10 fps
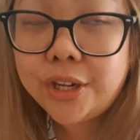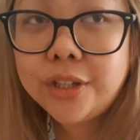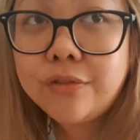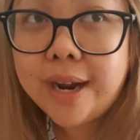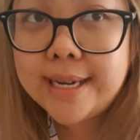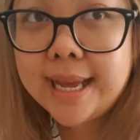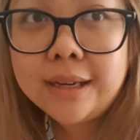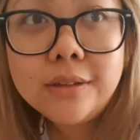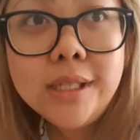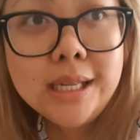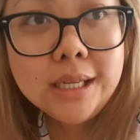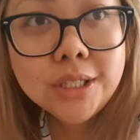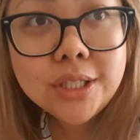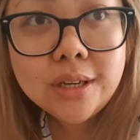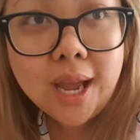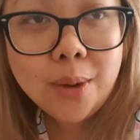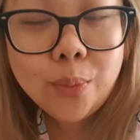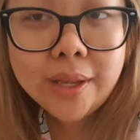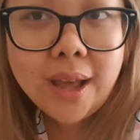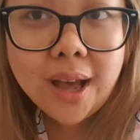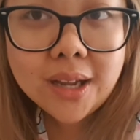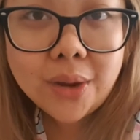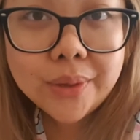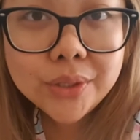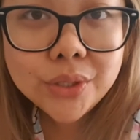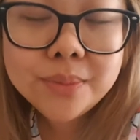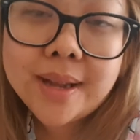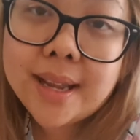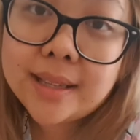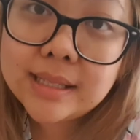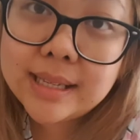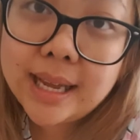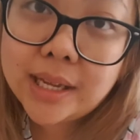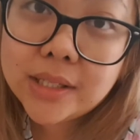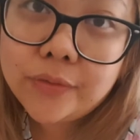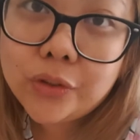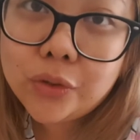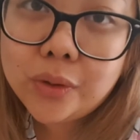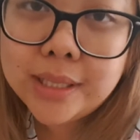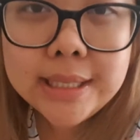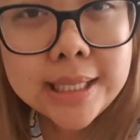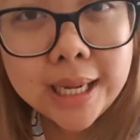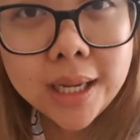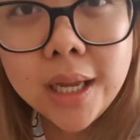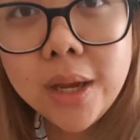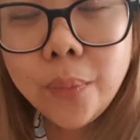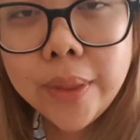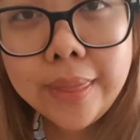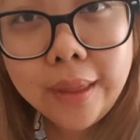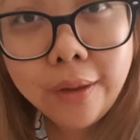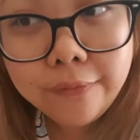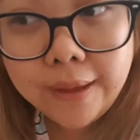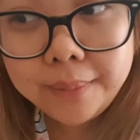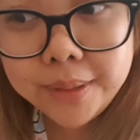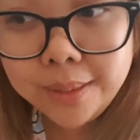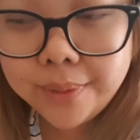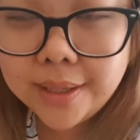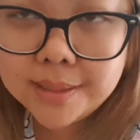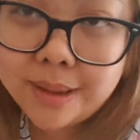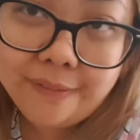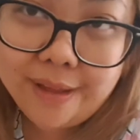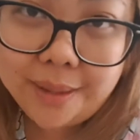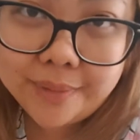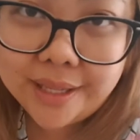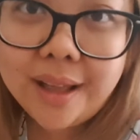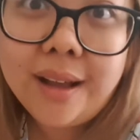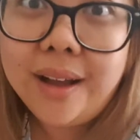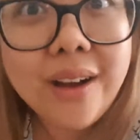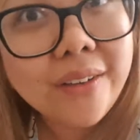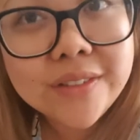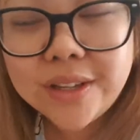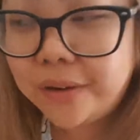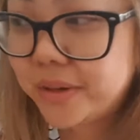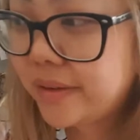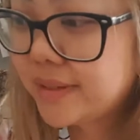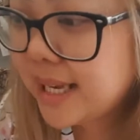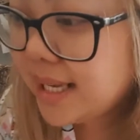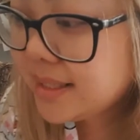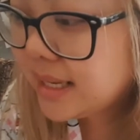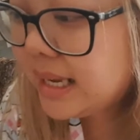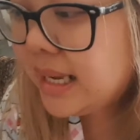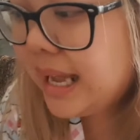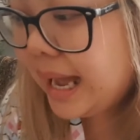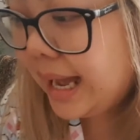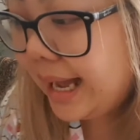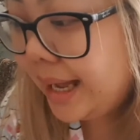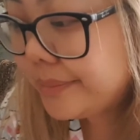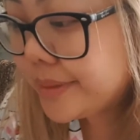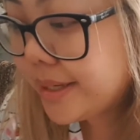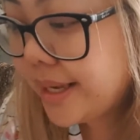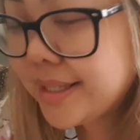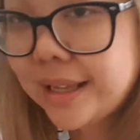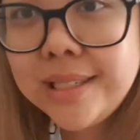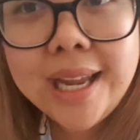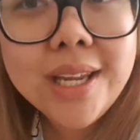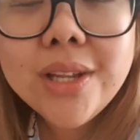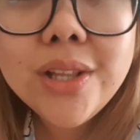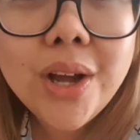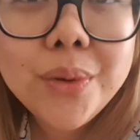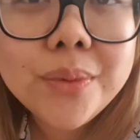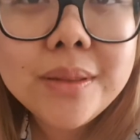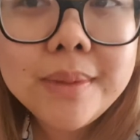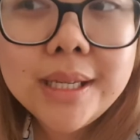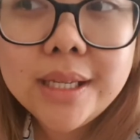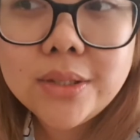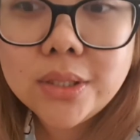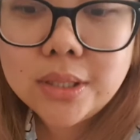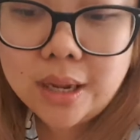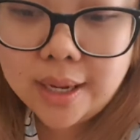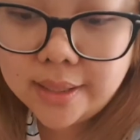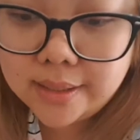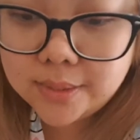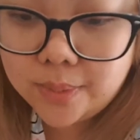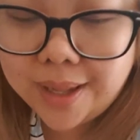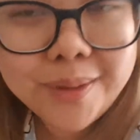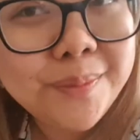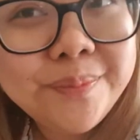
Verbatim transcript: no, right now. Tonight we are going to my cousin's house for dinner with her family because my family are going overseas. Um, so yes, I'll take you along with me tonight as well.